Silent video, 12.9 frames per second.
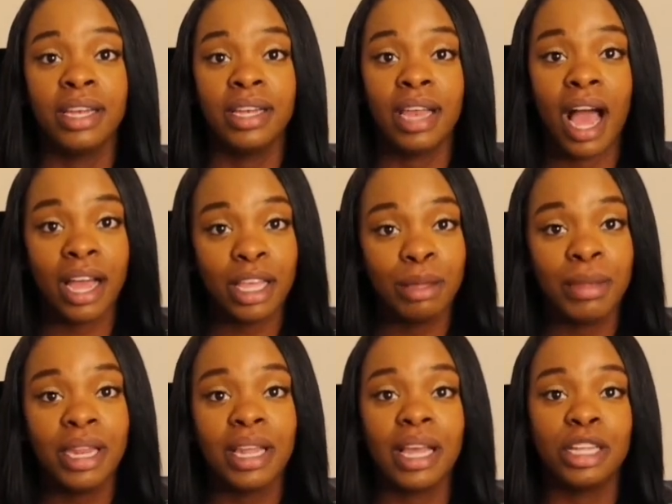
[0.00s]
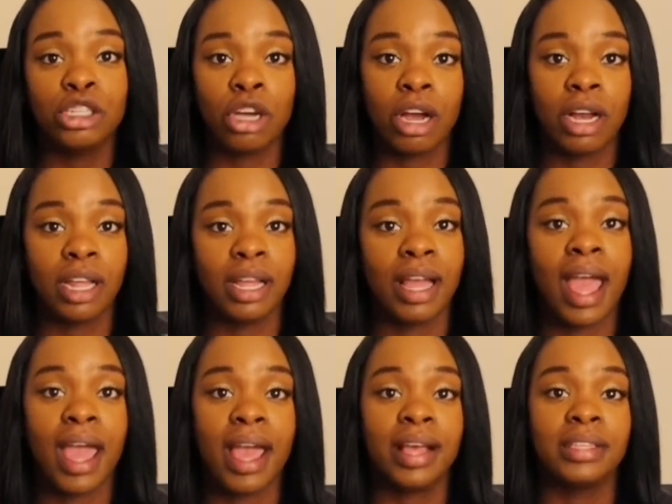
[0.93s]
documenting and charting
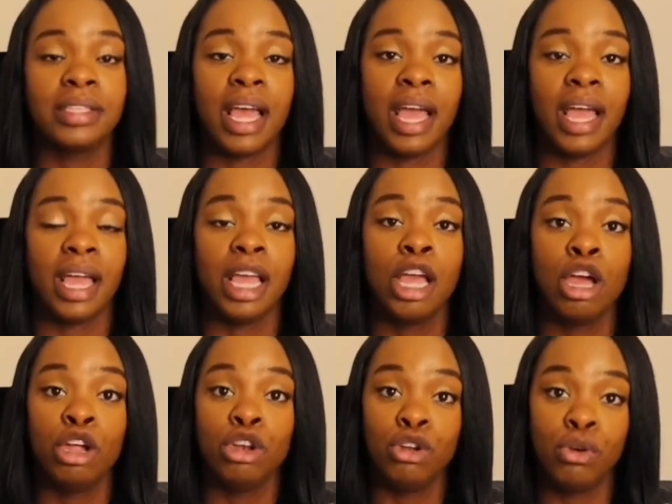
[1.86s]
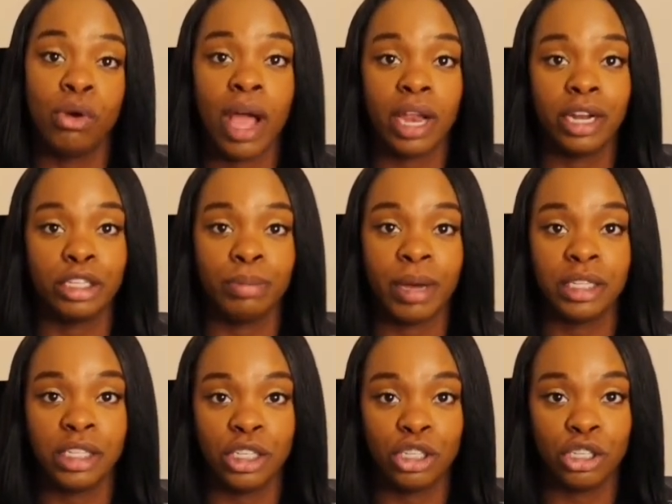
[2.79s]
as a new grad nurse
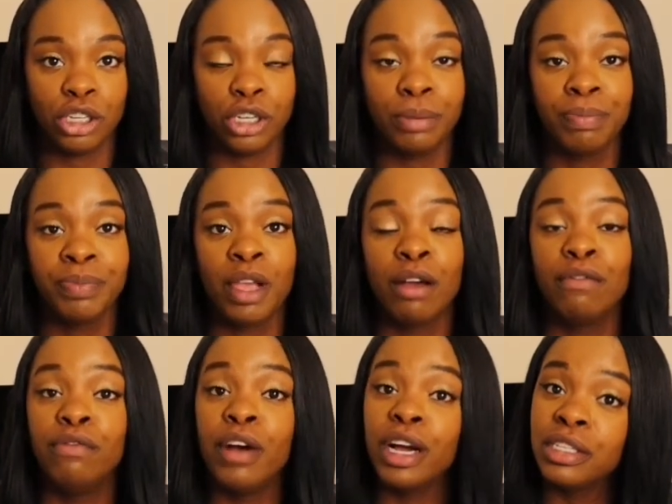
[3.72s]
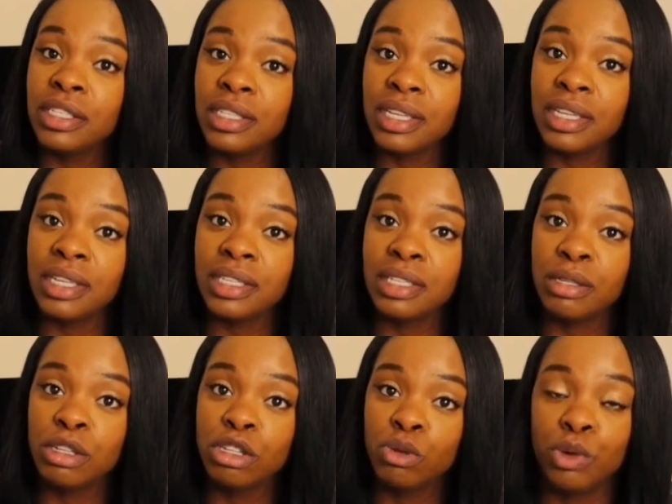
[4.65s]
practitioner versus
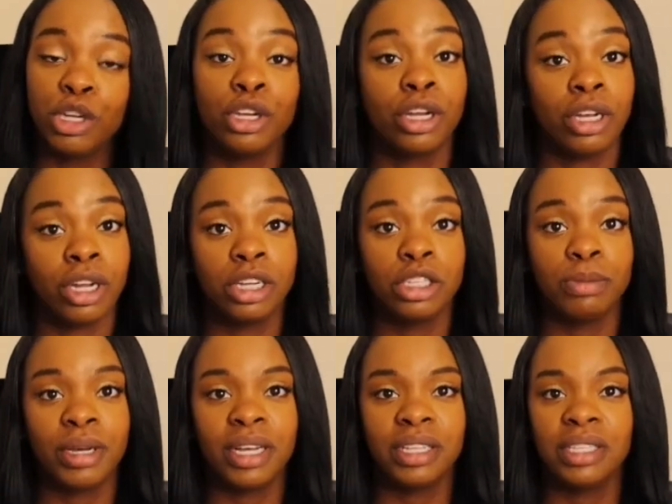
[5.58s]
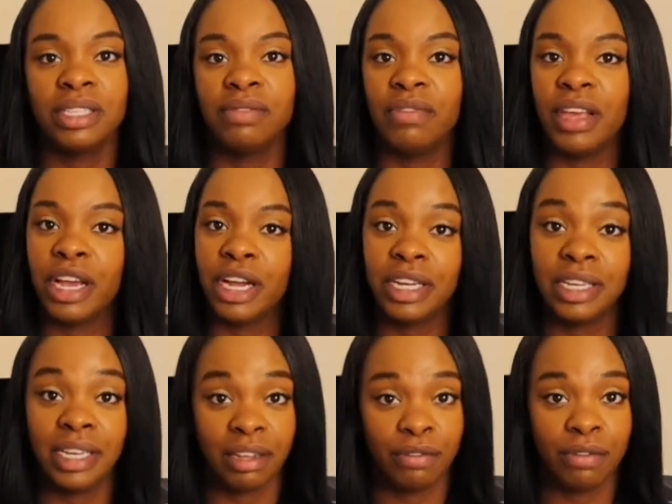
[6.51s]
when you're a nurse, because it's very
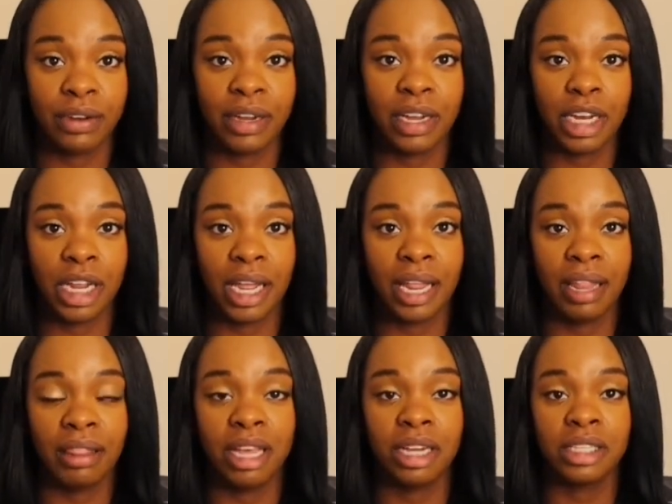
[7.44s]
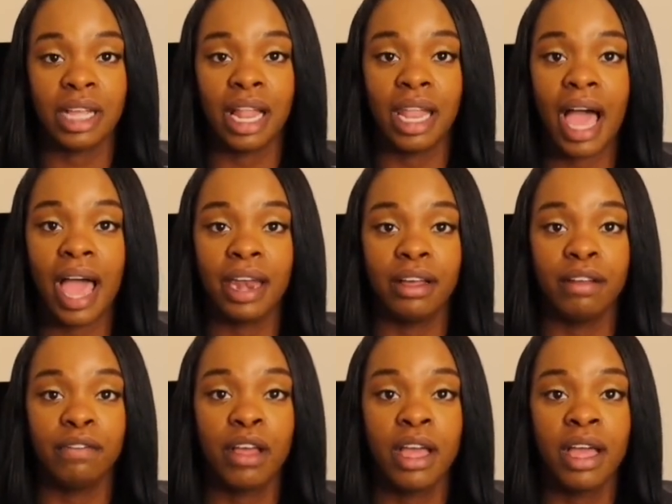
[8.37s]
different and there's a lot
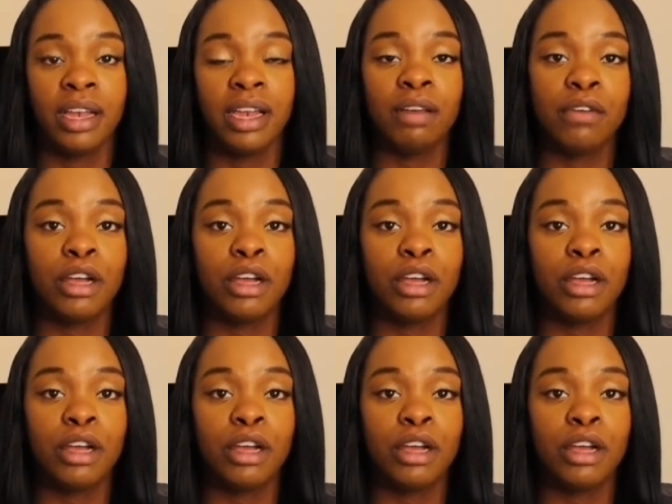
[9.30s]
of different